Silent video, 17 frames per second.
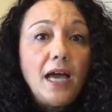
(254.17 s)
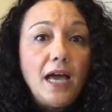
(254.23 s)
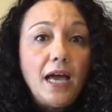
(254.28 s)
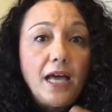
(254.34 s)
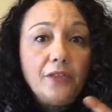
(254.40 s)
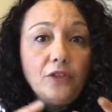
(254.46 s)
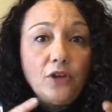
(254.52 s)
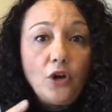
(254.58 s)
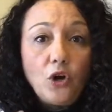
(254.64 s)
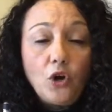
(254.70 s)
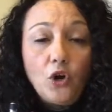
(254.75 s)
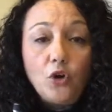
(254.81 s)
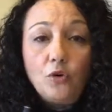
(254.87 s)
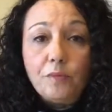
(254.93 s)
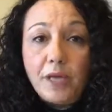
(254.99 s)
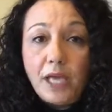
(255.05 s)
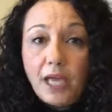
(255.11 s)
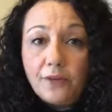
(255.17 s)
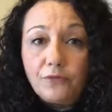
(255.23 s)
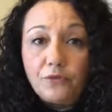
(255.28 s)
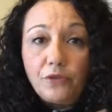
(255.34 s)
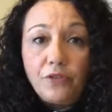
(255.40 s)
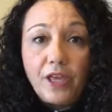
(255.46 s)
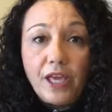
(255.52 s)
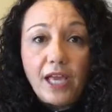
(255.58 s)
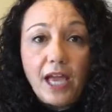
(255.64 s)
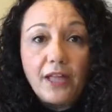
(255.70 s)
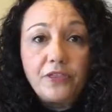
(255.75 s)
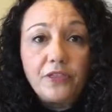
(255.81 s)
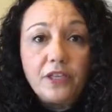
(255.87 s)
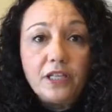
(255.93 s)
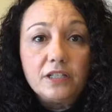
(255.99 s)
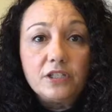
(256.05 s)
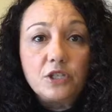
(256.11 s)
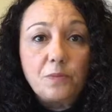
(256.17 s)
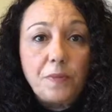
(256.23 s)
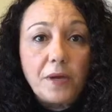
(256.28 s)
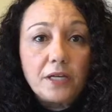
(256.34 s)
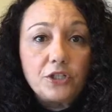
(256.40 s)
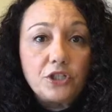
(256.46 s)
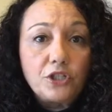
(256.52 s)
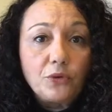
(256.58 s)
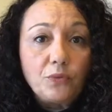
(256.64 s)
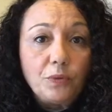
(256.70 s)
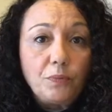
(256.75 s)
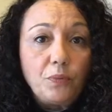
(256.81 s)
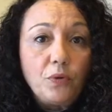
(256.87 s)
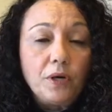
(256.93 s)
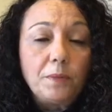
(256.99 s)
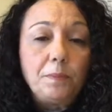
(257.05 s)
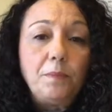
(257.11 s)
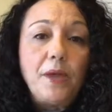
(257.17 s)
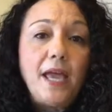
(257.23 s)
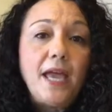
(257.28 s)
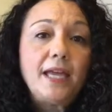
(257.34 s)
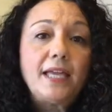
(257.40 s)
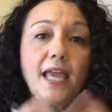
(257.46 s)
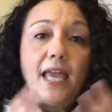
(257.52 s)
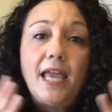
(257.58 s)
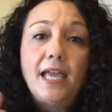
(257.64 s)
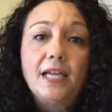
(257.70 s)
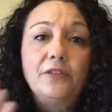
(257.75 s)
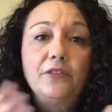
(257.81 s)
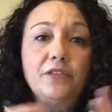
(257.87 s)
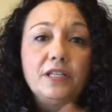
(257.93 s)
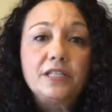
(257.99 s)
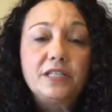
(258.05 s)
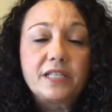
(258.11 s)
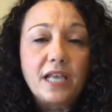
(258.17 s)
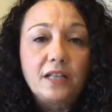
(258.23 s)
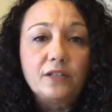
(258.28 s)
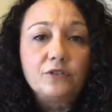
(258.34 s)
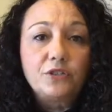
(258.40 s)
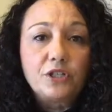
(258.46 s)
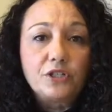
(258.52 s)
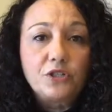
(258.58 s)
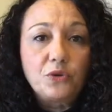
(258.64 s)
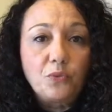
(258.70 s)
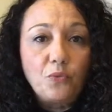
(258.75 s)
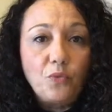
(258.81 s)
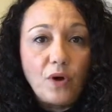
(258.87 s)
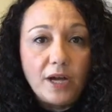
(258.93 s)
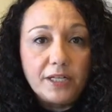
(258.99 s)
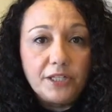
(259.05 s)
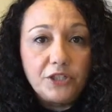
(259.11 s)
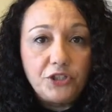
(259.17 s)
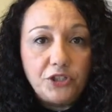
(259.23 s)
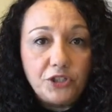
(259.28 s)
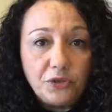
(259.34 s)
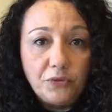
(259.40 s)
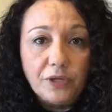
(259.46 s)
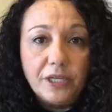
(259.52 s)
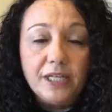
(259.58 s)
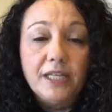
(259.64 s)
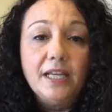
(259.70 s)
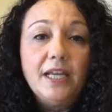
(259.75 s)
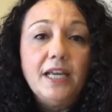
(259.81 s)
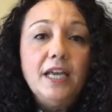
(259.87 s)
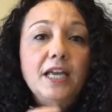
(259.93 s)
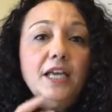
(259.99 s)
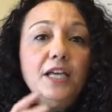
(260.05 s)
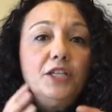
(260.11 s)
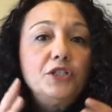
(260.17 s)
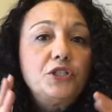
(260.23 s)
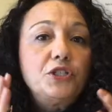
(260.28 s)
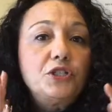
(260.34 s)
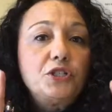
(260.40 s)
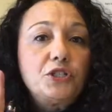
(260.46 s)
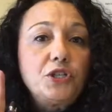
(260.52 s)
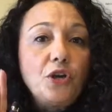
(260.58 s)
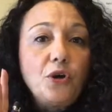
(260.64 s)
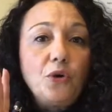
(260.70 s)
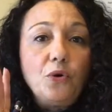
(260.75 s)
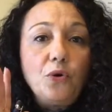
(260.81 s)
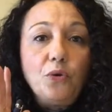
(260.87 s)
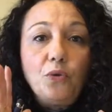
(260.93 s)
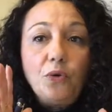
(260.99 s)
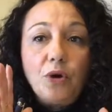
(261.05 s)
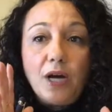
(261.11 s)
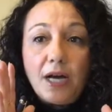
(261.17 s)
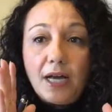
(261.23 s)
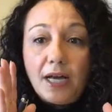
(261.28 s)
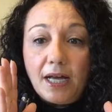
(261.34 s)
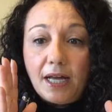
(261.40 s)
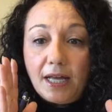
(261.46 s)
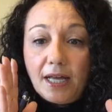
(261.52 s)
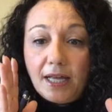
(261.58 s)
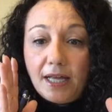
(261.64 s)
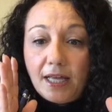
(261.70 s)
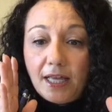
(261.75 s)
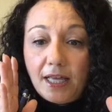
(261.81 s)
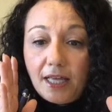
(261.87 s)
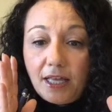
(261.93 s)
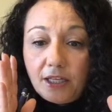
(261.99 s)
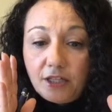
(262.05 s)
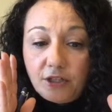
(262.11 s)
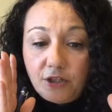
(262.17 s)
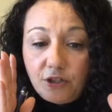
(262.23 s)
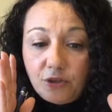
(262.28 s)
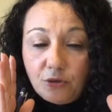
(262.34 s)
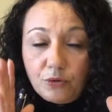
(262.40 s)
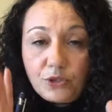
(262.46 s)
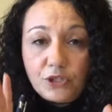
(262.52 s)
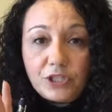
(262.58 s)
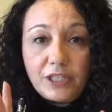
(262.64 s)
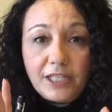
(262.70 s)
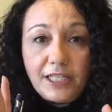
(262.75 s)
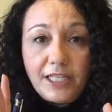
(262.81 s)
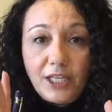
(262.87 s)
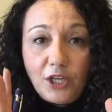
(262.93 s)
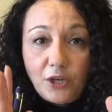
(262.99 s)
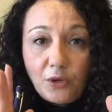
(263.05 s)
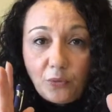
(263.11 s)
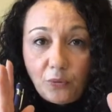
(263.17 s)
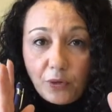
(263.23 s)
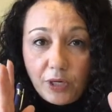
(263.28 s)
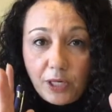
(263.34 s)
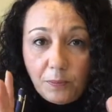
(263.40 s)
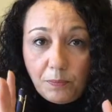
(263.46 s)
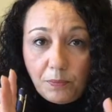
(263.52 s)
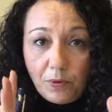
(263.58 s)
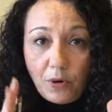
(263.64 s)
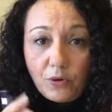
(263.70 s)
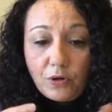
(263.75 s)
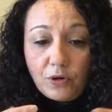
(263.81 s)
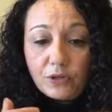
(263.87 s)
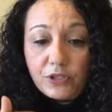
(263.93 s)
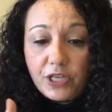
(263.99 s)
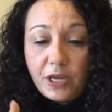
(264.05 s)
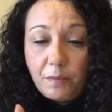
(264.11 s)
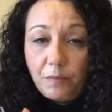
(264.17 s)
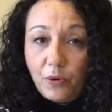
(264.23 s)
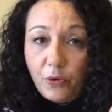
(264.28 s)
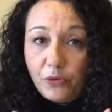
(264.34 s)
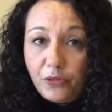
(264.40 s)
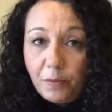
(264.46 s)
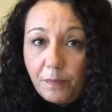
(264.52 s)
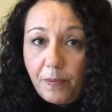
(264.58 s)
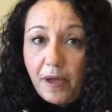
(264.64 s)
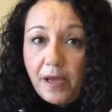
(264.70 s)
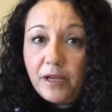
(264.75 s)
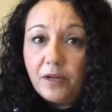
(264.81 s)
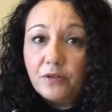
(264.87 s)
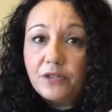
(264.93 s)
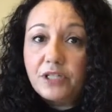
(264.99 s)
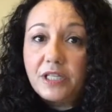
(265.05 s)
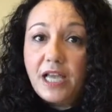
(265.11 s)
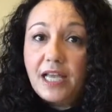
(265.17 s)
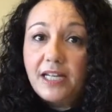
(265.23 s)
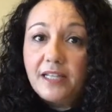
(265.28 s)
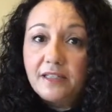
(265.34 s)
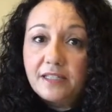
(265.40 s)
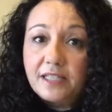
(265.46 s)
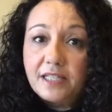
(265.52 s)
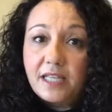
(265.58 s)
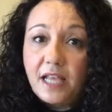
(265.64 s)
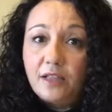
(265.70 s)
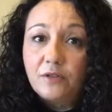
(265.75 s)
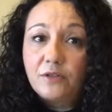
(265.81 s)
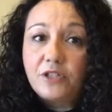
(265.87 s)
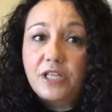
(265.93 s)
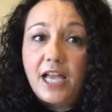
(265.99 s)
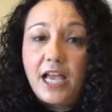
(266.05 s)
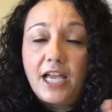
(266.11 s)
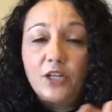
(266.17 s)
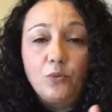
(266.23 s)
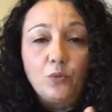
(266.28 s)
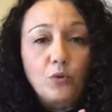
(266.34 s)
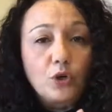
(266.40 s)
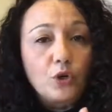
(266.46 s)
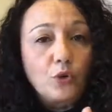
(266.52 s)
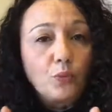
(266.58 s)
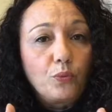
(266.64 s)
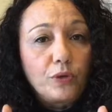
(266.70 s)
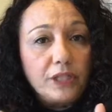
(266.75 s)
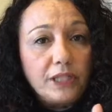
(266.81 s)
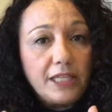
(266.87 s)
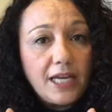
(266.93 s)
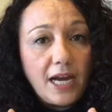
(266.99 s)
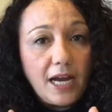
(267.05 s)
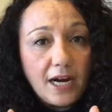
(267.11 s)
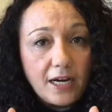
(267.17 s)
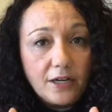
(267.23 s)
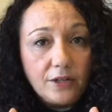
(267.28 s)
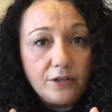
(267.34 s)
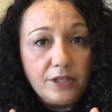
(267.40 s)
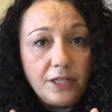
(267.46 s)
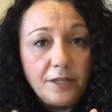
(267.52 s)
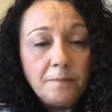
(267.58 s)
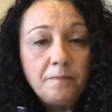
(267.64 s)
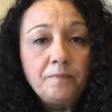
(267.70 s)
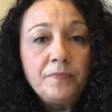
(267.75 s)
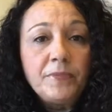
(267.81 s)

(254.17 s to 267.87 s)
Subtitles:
on the home after they got the inspection report back, and the seller doesn't want to do it. So usually we brokers on both the buyer side and the seller side work really hard